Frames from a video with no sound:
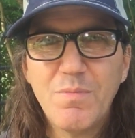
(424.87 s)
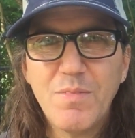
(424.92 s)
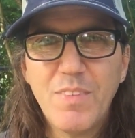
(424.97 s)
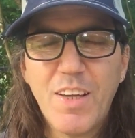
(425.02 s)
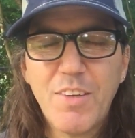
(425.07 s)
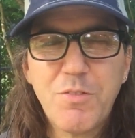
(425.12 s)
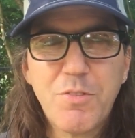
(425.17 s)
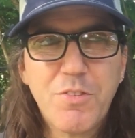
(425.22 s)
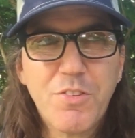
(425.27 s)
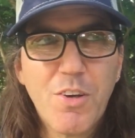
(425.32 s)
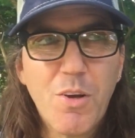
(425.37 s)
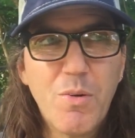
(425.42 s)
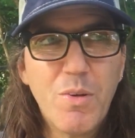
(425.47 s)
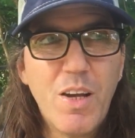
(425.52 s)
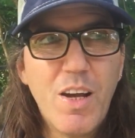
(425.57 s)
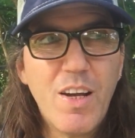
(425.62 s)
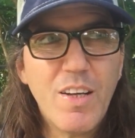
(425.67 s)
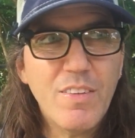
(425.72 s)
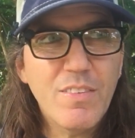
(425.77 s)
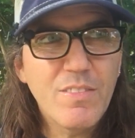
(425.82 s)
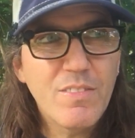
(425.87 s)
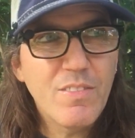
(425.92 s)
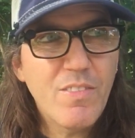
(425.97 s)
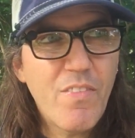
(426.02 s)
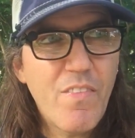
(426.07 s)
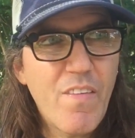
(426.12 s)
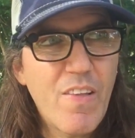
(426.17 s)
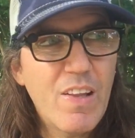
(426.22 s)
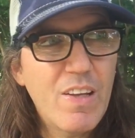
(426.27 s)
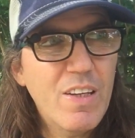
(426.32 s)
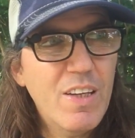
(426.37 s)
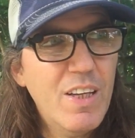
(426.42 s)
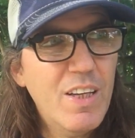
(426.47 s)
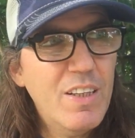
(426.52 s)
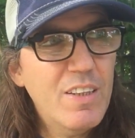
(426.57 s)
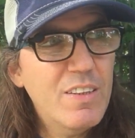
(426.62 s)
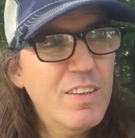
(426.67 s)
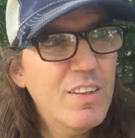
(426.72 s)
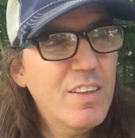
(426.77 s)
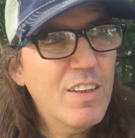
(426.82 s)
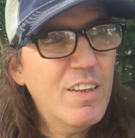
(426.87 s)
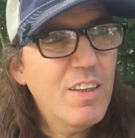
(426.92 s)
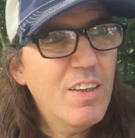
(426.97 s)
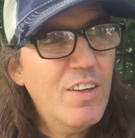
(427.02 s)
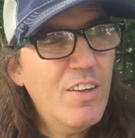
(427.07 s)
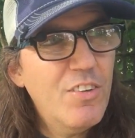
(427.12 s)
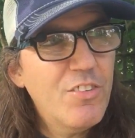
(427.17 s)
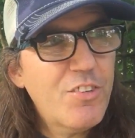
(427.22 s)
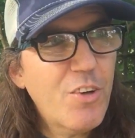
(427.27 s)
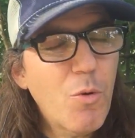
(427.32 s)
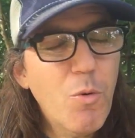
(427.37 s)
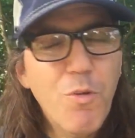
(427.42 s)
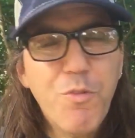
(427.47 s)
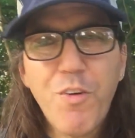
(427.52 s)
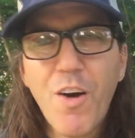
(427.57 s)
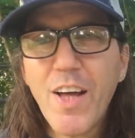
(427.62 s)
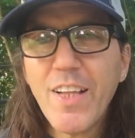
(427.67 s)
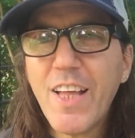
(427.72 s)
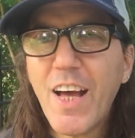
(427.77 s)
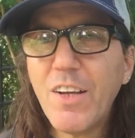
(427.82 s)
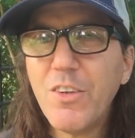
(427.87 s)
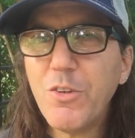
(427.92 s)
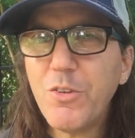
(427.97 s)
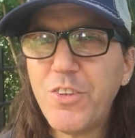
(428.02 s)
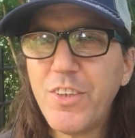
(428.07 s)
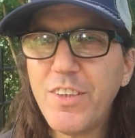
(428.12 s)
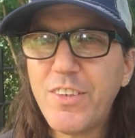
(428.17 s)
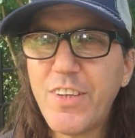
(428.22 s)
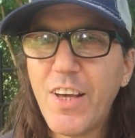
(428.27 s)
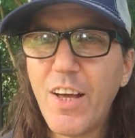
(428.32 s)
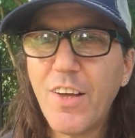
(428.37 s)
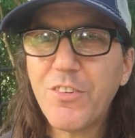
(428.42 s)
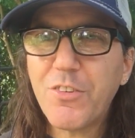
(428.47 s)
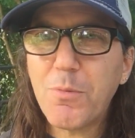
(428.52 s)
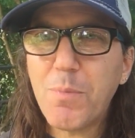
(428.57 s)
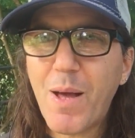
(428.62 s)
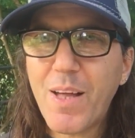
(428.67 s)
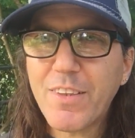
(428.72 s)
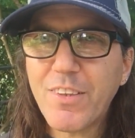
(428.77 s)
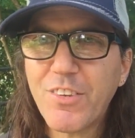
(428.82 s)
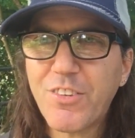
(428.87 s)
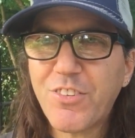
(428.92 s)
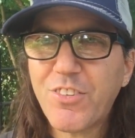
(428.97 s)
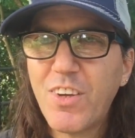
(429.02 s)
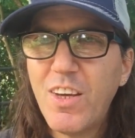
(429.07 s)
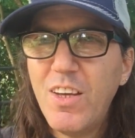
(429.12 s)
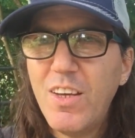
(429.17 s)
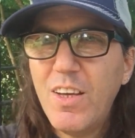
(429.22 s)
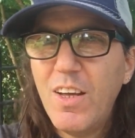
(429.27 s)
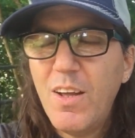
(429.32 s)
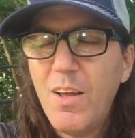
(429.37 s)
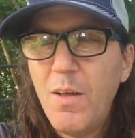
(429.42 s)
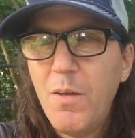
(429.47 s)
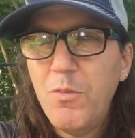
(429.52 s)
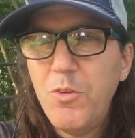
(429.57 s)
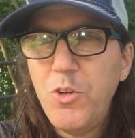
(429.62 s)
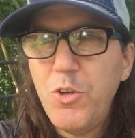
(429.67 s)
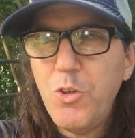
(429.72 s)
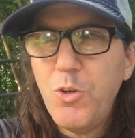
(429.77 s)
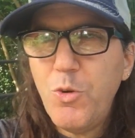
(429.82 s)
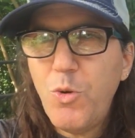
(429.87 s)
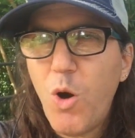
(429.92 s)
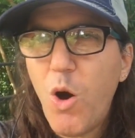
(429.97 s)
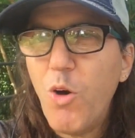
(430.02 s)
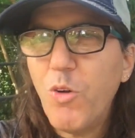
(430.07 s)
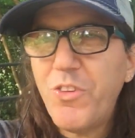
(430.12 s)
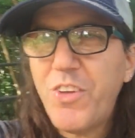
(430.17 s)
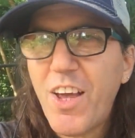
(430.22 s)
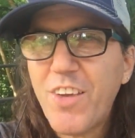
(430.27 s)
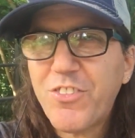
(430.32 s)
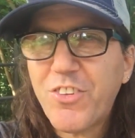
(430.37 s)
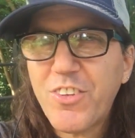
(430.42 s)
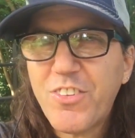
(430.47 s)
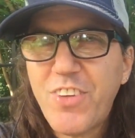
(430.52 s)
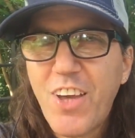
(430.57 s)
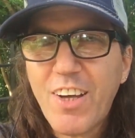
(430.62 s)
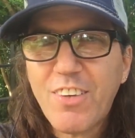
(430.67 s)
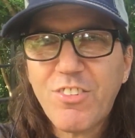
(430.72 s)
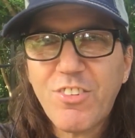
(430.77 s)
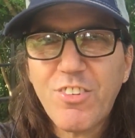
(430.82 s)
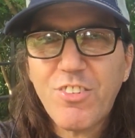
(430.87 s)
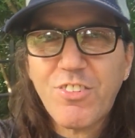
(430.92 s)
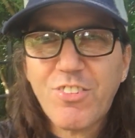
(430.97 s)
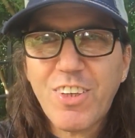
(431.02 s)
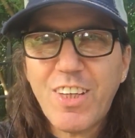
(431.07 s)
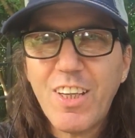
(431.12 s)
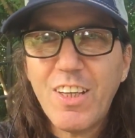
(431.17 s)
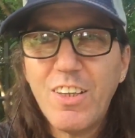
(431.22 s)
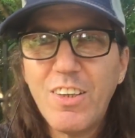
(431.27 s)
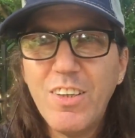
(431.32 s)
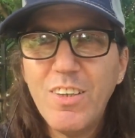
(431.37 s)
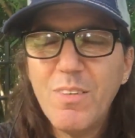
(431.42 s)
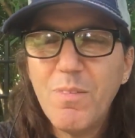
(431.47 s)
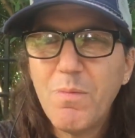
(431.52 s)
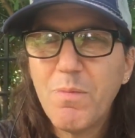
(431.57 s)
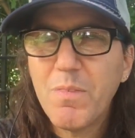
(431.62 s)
That's what's going on. So we'll find out new details about this new Odessa, Texas killer.